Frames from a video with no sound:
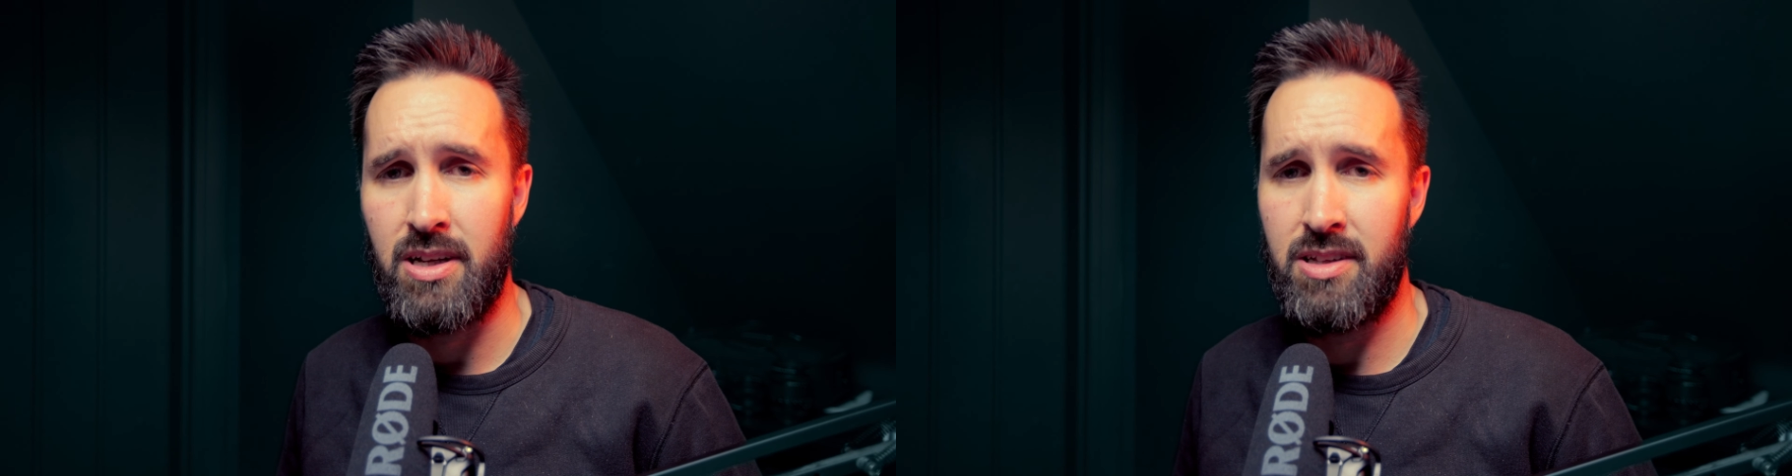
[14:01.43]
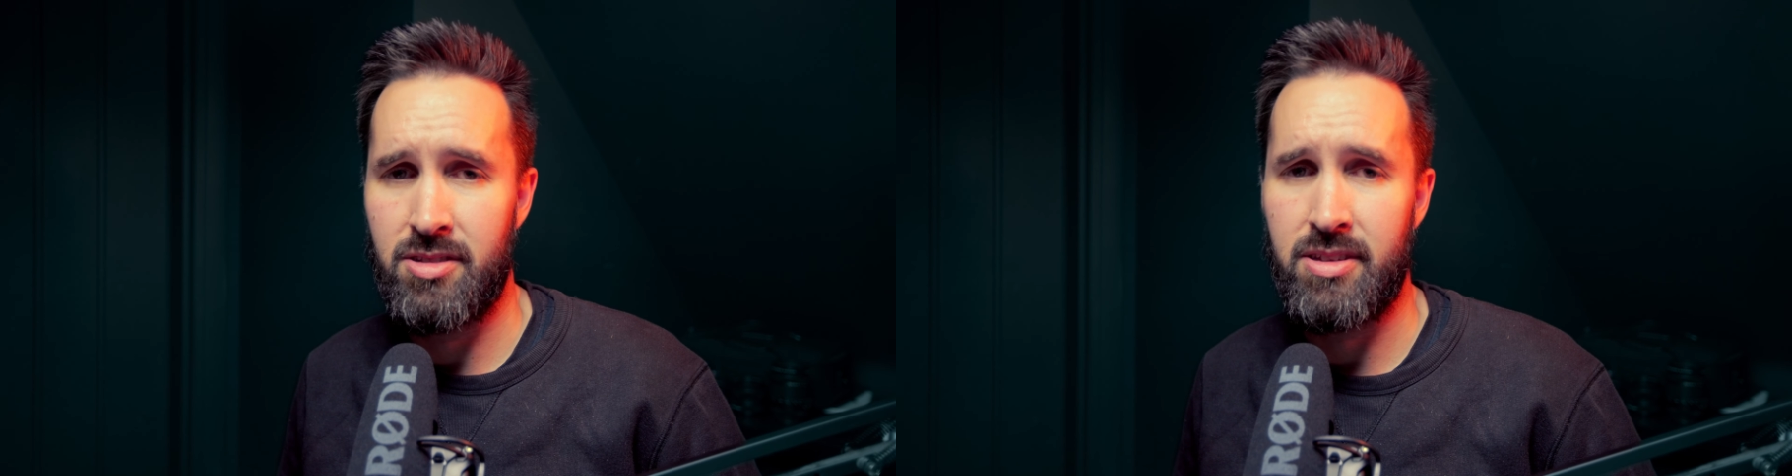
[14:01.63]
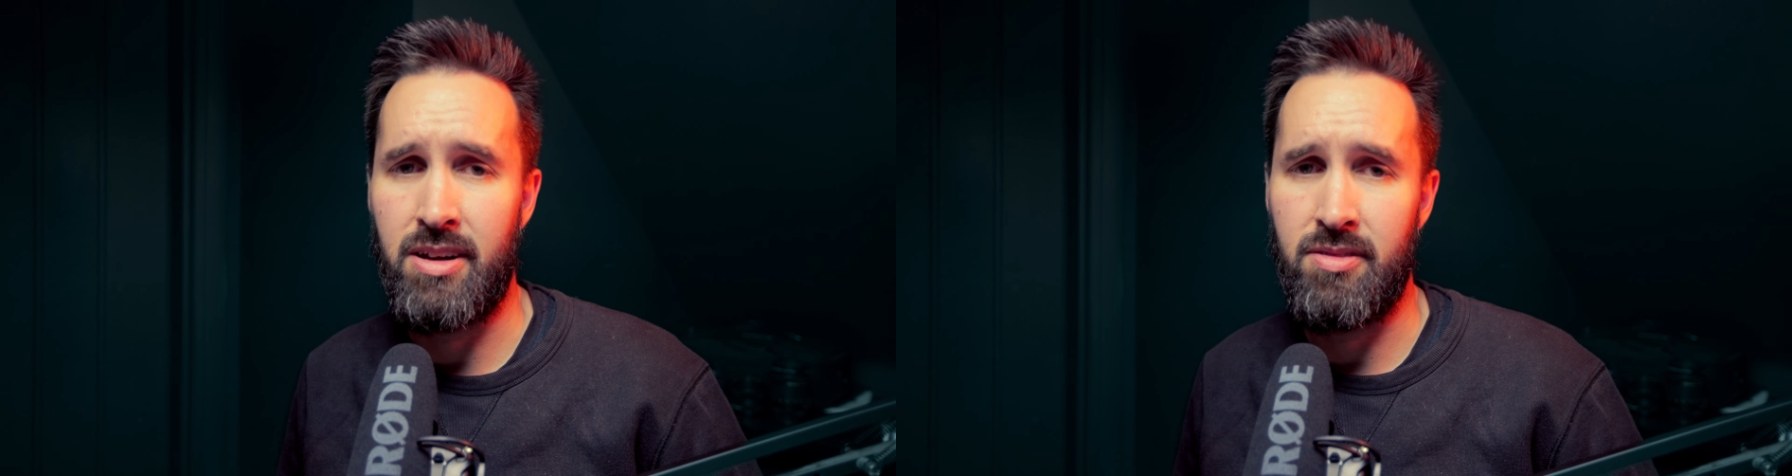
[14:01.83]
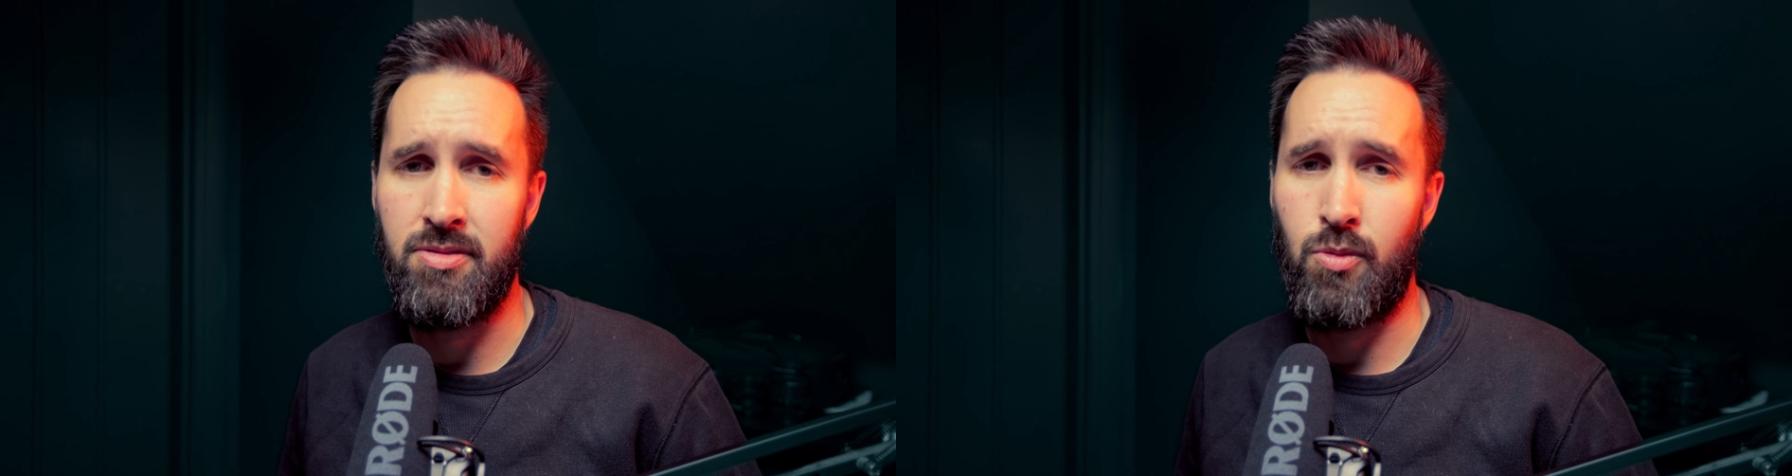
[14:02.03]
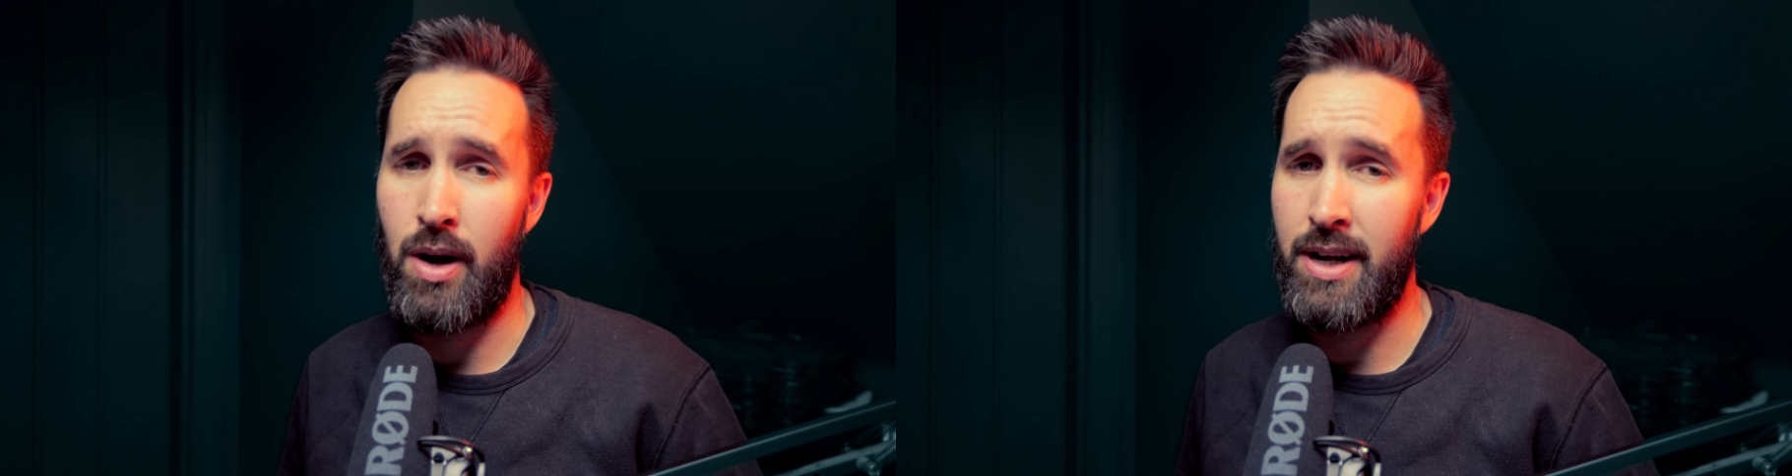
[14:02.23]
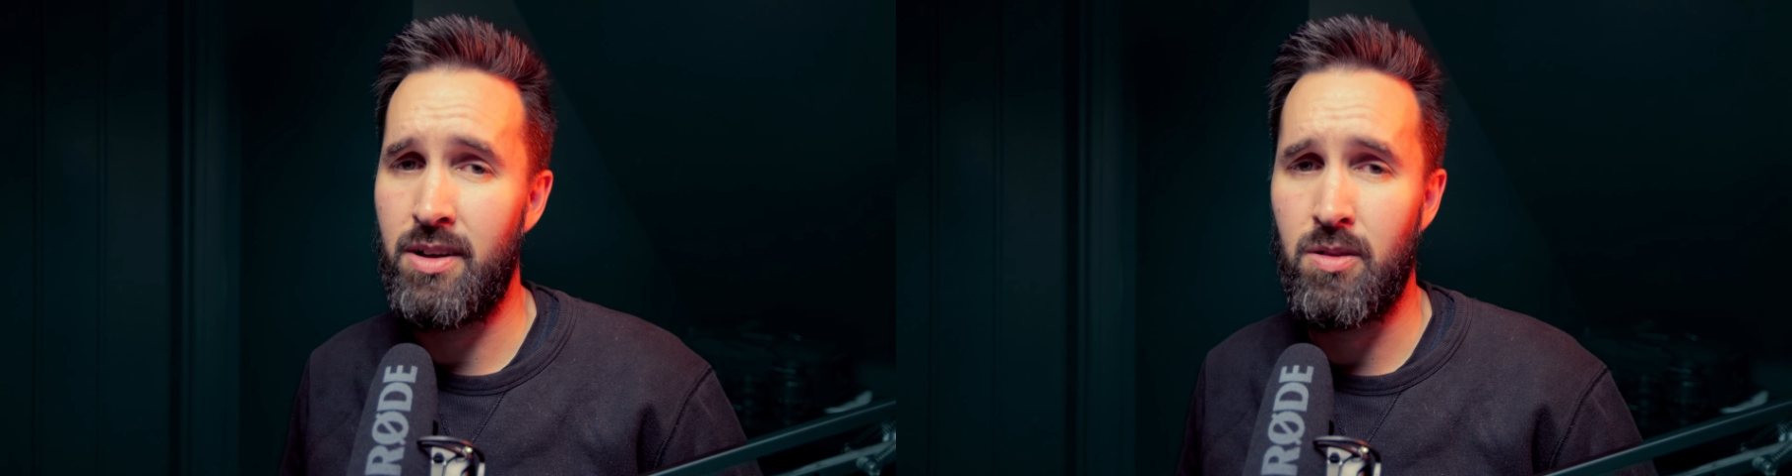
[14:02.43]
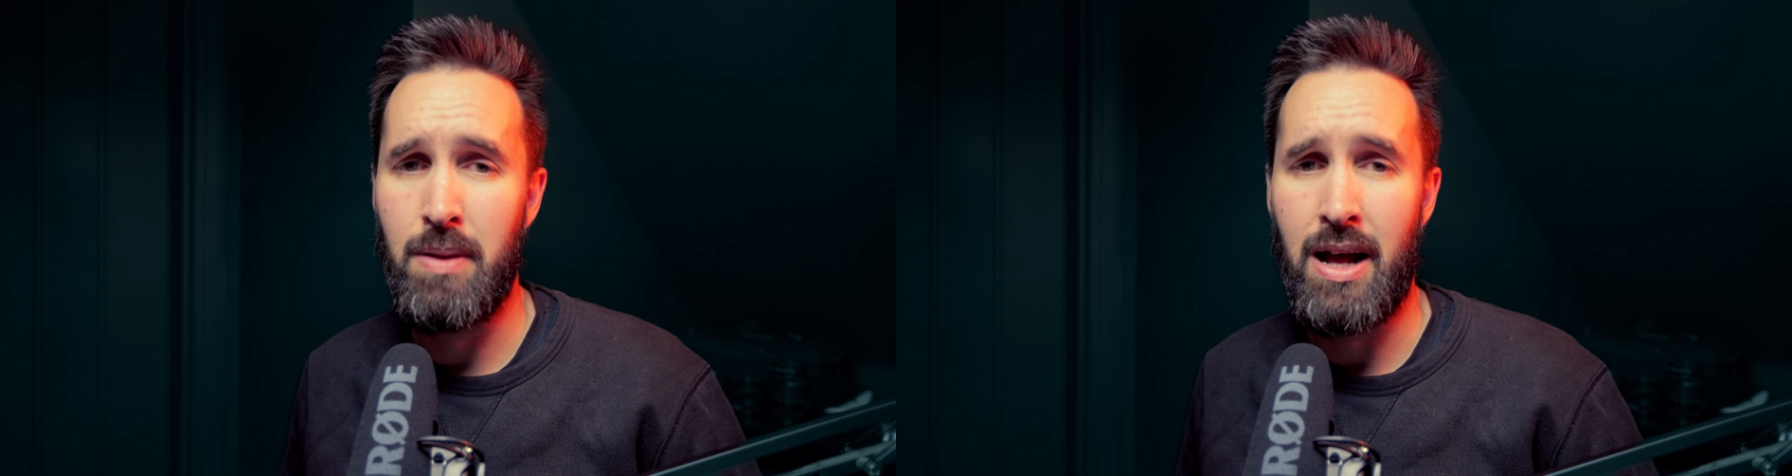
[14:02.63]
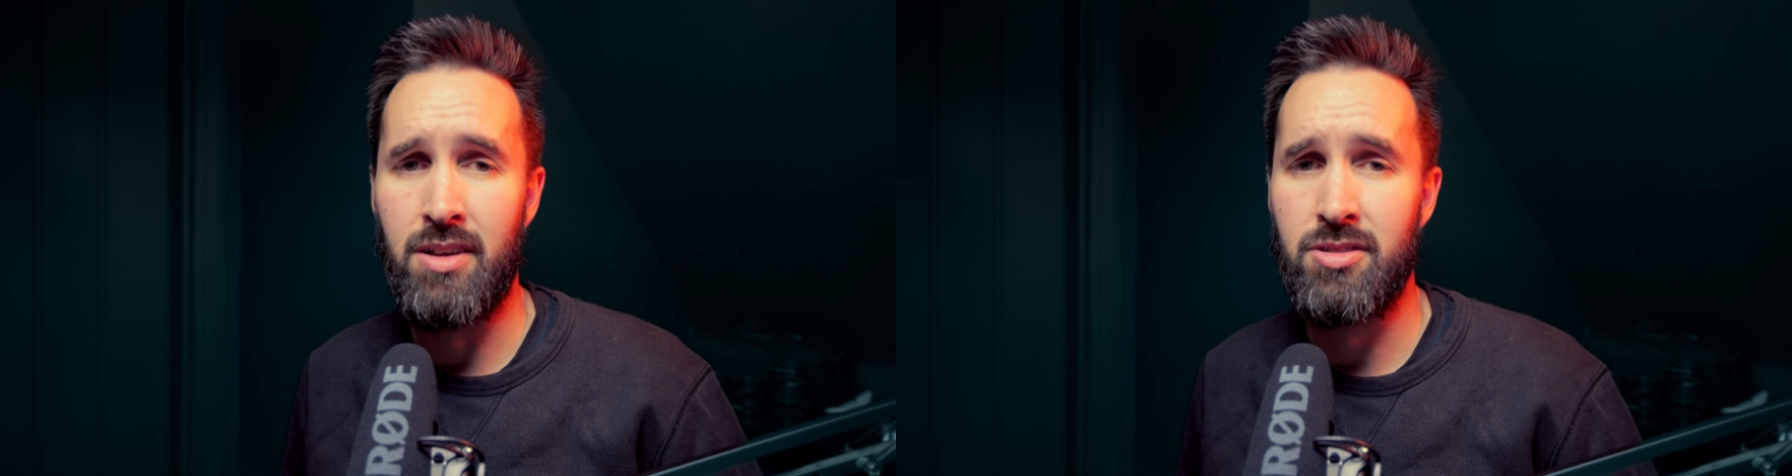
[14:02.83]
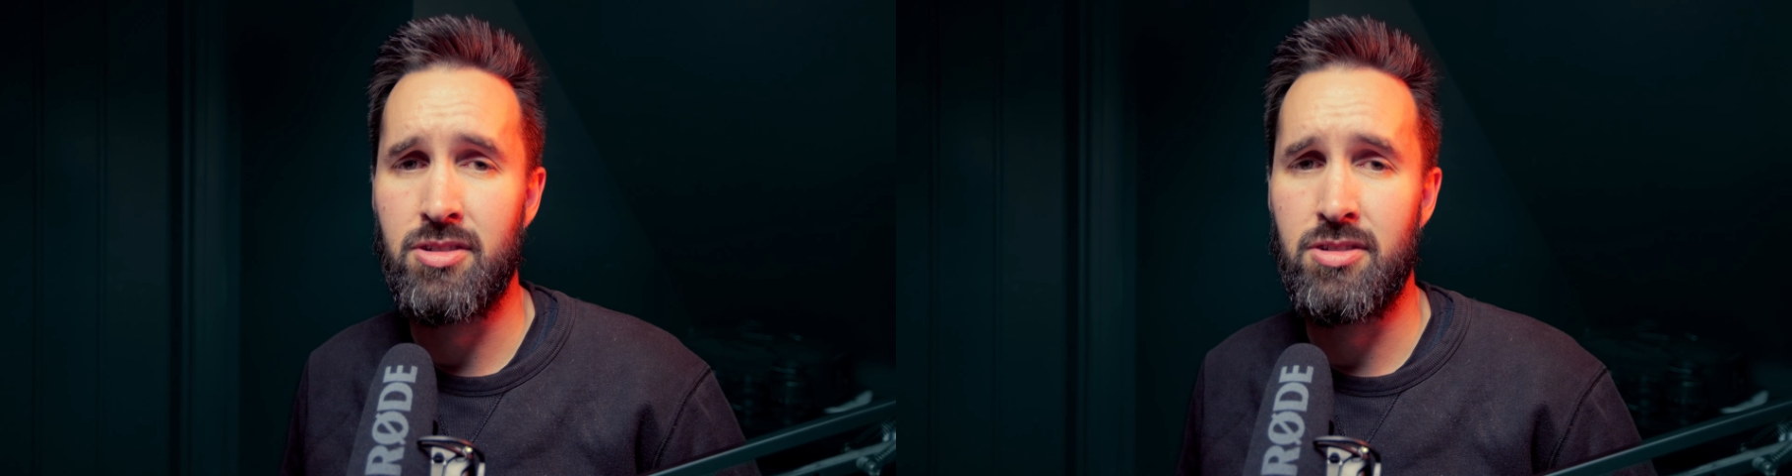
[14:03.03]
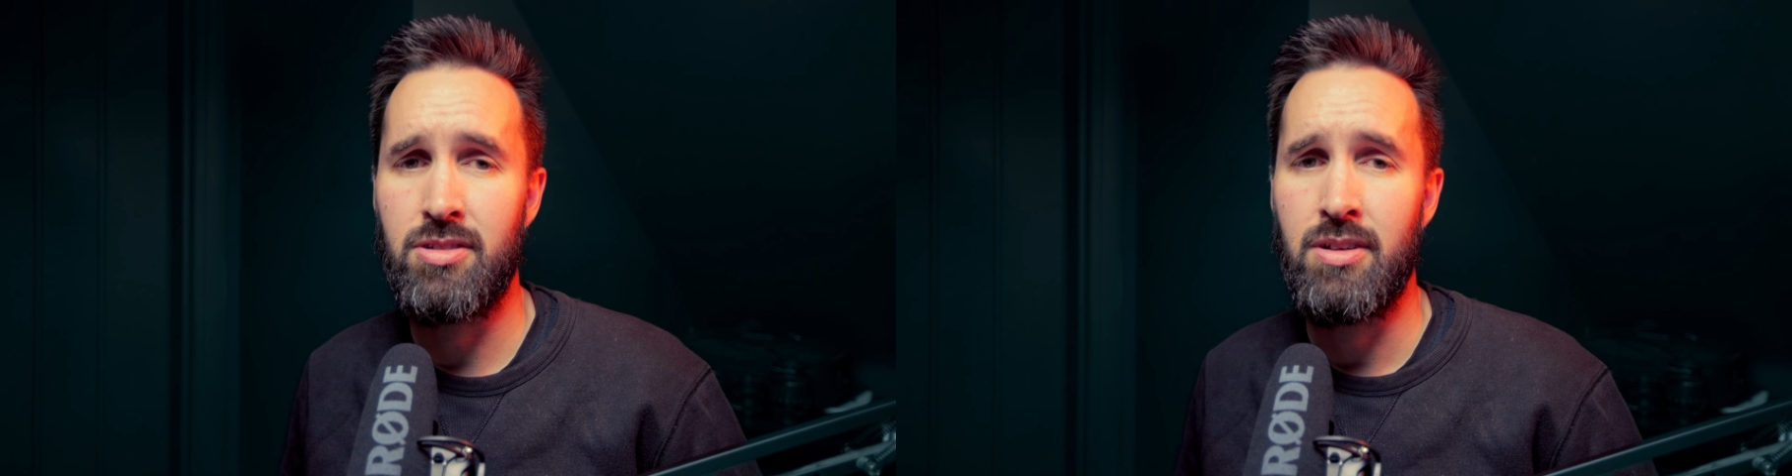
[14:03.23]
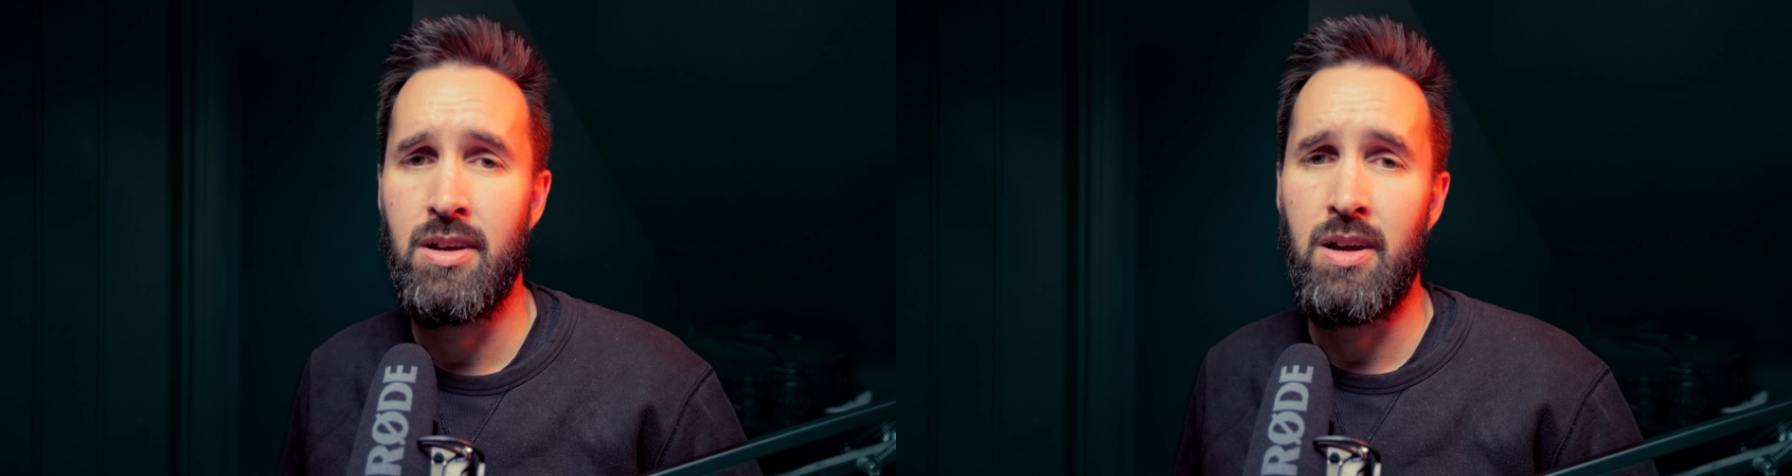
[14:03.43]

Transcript: instead of radial masks,